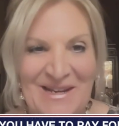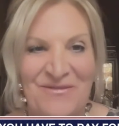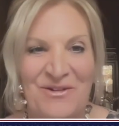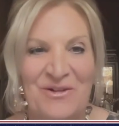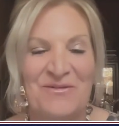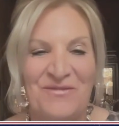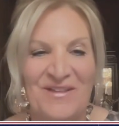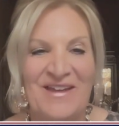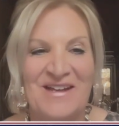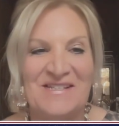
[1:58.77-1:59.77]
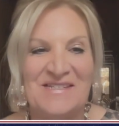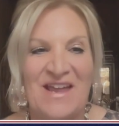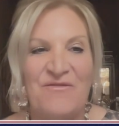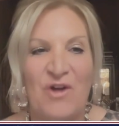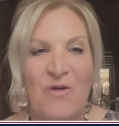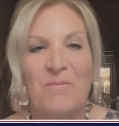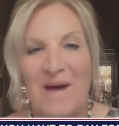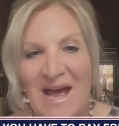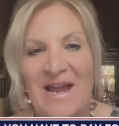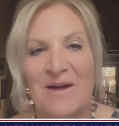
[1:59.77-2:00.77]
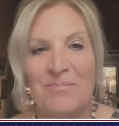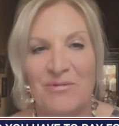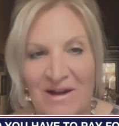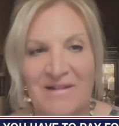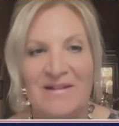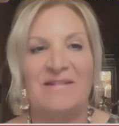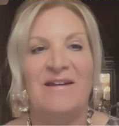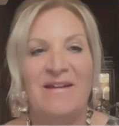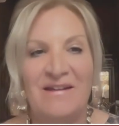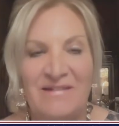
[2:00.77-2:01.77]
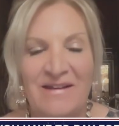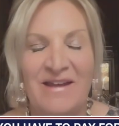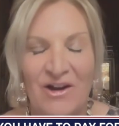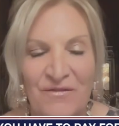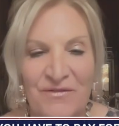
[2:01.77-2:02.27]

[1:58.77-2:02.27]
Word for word: If you're feeling unsafe, go buy a product and take care of